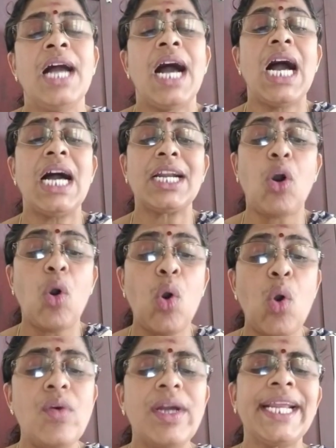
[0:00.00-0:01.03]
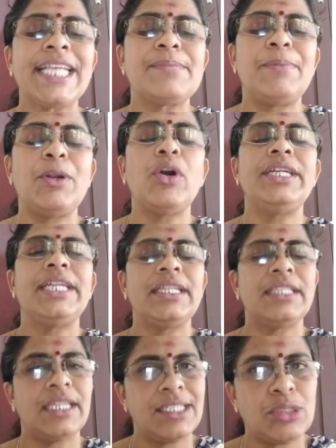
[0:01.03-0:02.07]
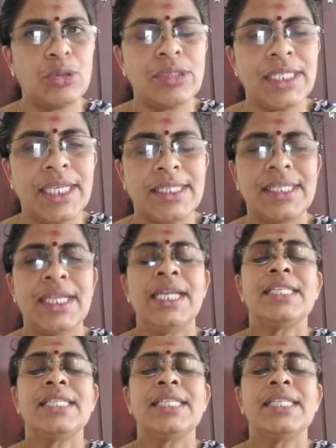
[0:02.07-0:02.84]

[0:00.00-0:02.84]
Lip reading: are over exploiting the resources.